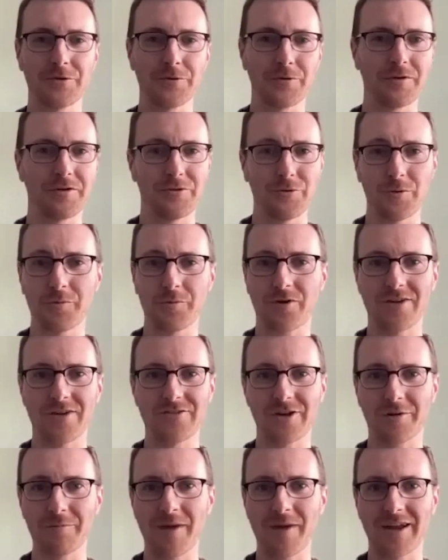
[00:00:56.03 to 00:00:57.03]
doing
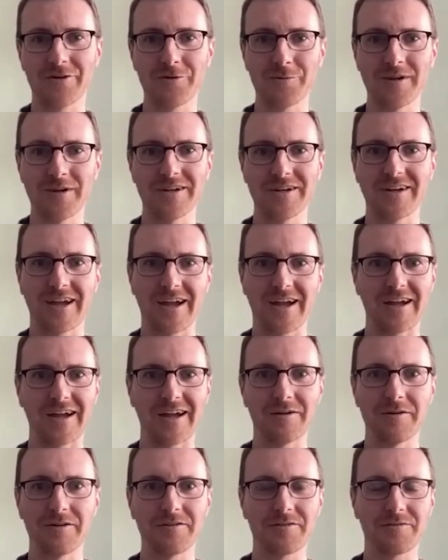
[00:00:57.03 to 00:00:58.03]
project management
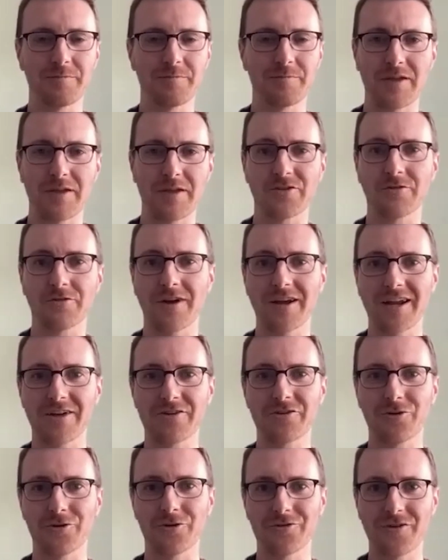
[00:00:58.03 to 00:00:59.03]
and basic
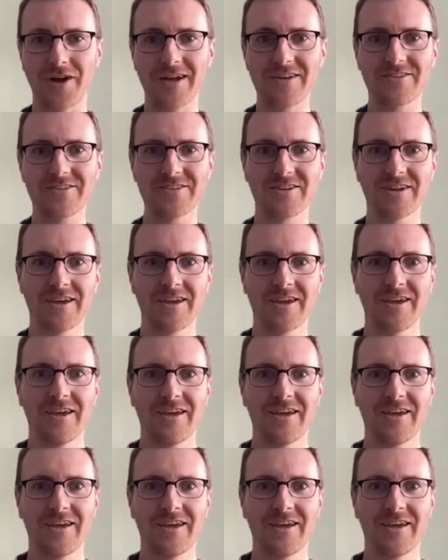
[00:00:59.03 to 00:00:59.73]
financial advice.